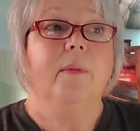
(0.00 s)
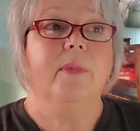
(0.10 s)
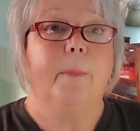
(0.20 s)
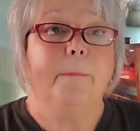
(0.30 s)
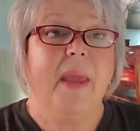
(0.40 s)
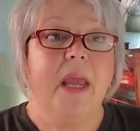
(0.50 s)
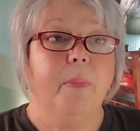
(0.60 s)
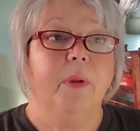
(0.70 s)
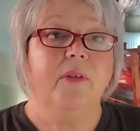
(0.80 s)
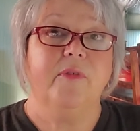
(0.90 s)
The
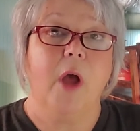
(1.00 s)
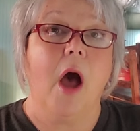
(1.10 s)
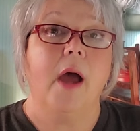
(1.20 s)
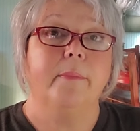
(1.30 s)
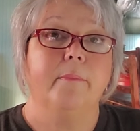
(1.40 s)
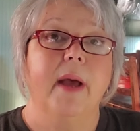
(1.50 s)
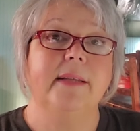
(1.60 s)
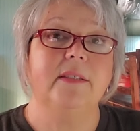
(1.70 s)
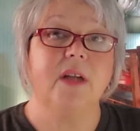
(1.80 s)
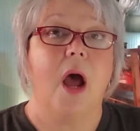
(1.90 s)
people of God
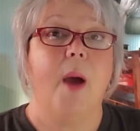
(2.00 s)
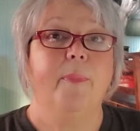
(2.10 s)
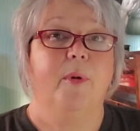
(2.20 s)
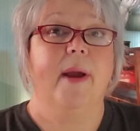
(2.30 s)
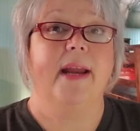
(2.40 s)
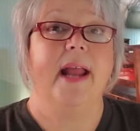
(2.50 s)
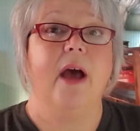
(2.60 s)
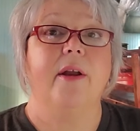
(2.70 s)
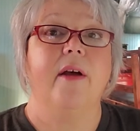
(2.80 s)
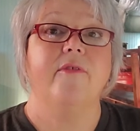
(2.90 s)
must operate
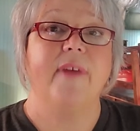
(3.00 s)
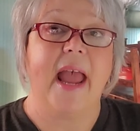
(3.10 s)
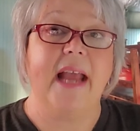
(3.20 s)
out of